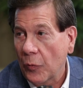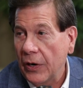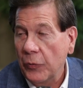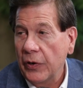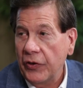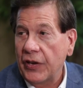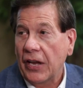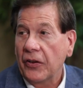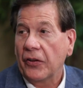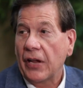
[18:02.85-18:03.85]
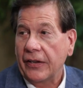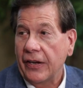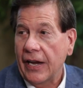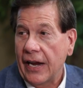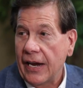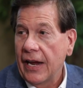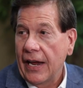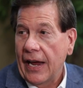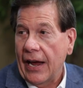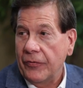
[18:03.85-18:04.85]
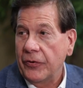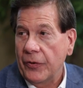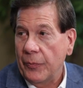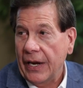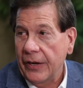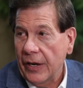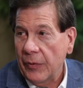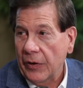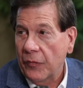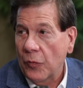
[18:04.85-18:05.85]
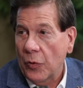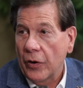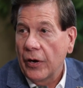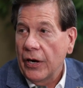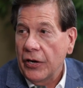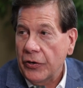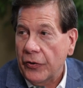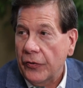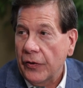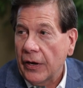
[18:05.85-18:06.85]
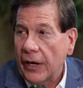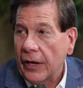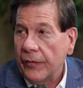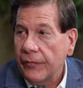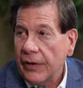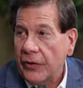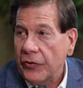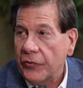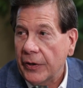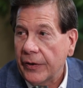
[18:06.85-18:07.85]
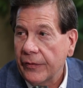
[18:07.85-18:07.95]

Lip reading: What does that look like today after the pandemic for your industry?